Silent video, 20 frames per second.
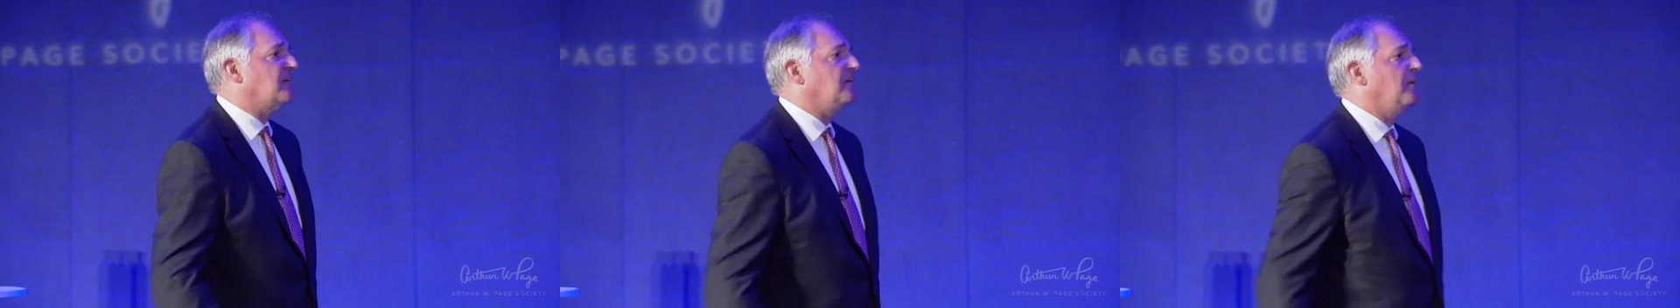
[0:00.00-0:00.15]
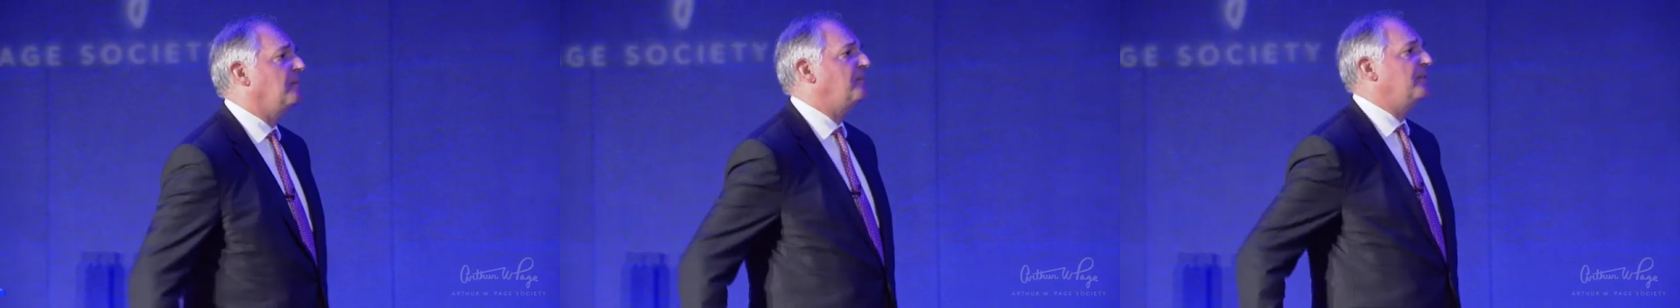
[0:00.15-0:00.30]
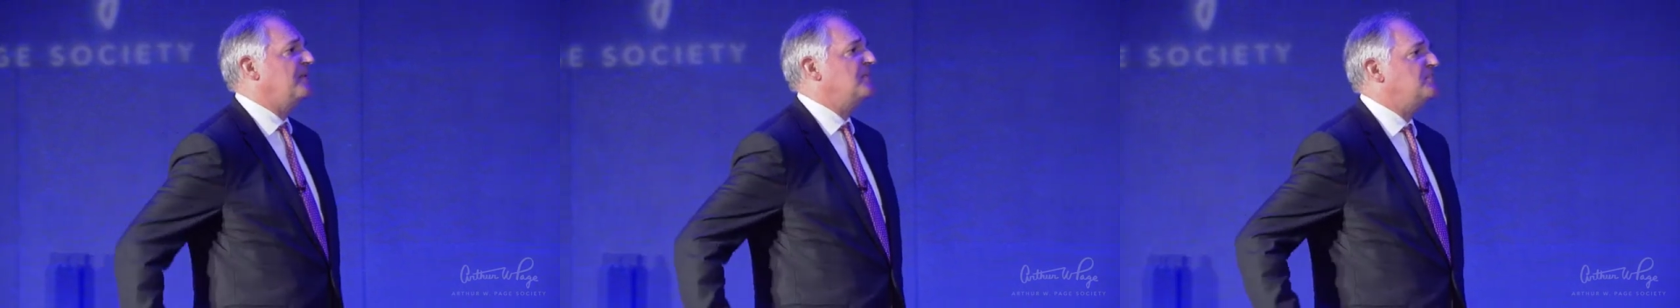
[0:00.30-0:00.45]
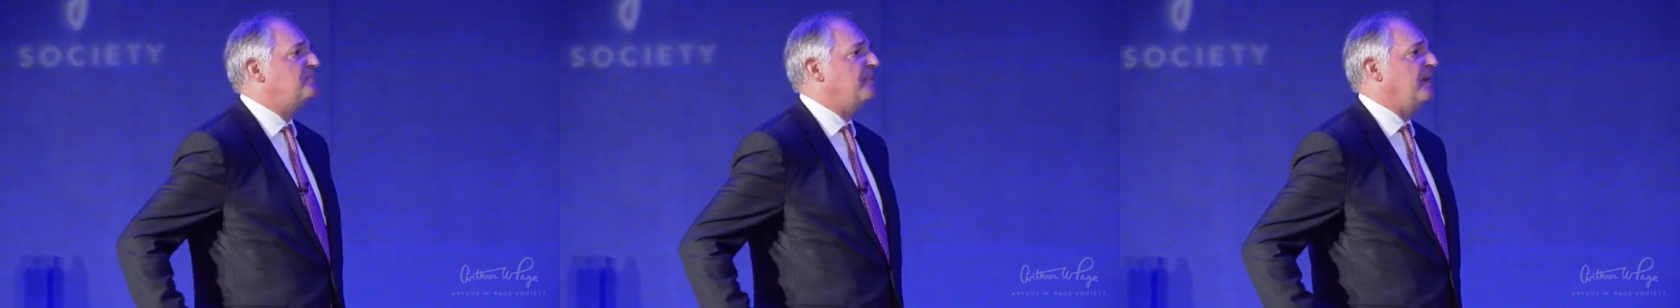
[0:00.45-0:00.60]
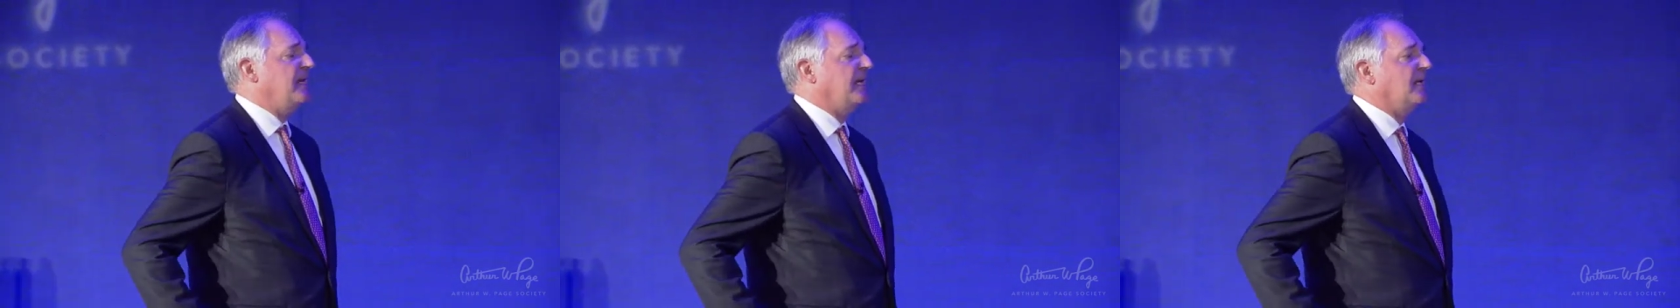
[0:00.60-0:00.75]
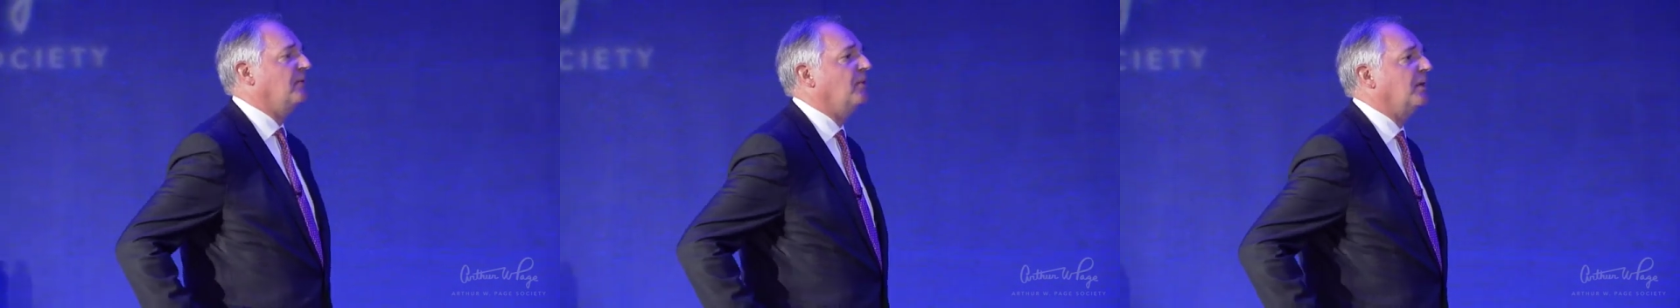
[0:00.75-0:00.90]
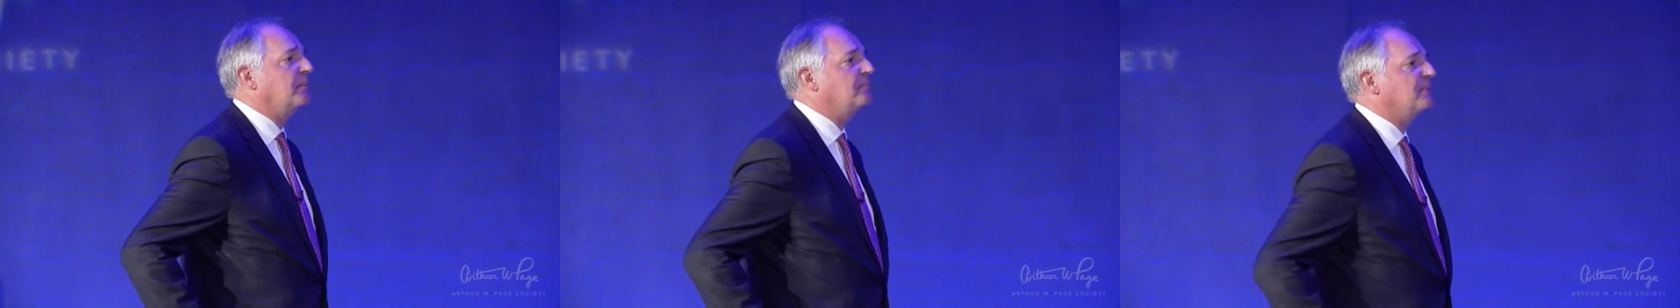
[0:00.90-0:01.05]
companies paying
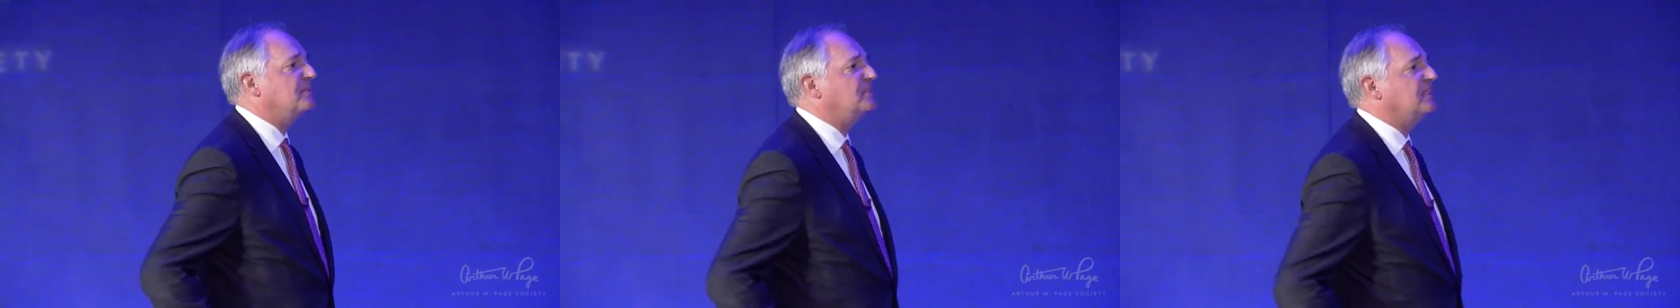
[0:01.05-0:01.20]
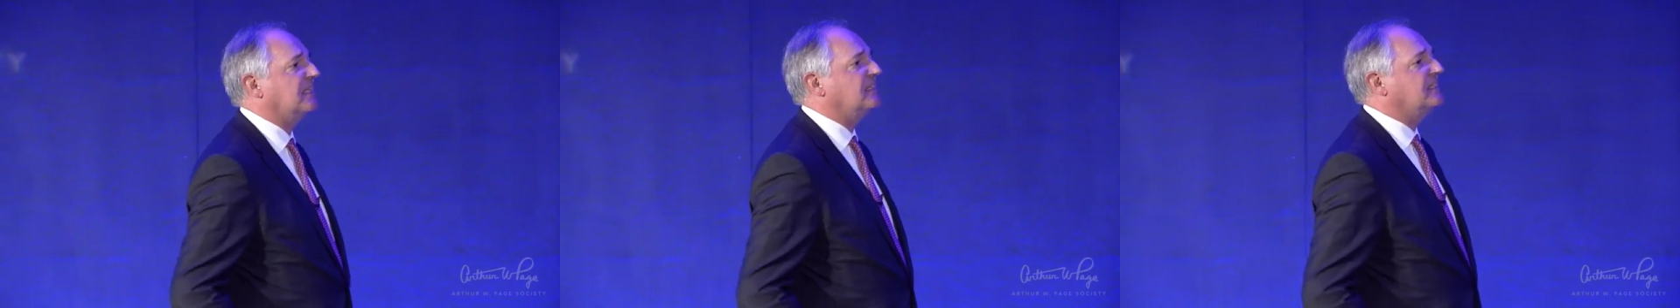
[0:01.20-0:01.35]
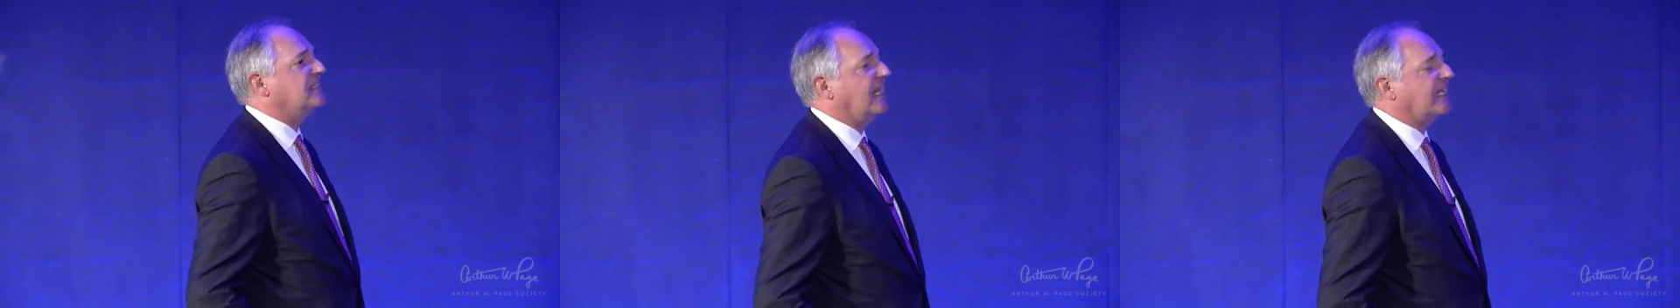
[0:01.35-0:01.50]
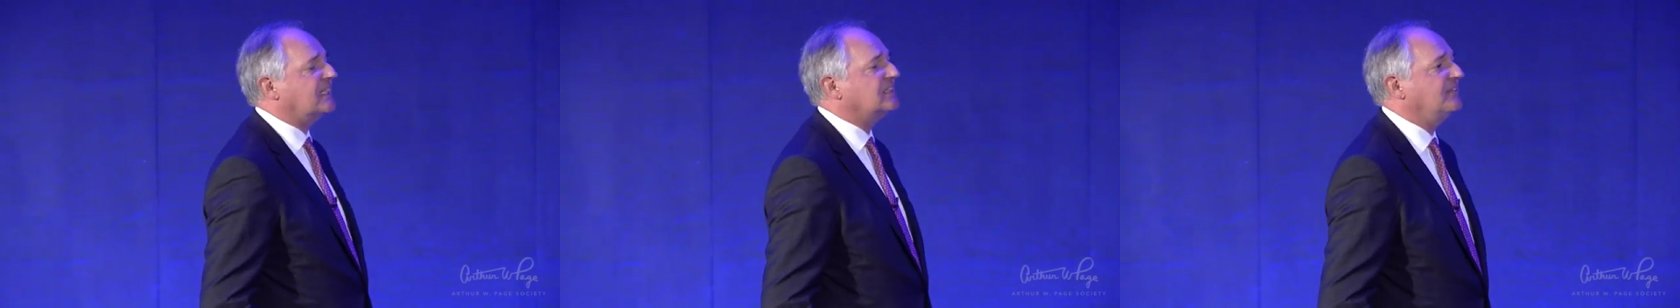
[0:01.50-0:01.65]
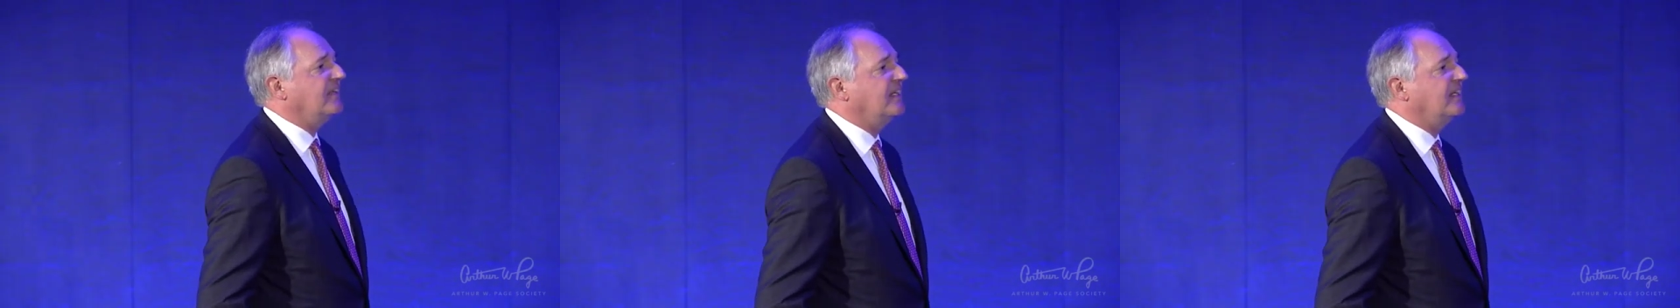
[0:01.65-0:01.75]
a 1% tax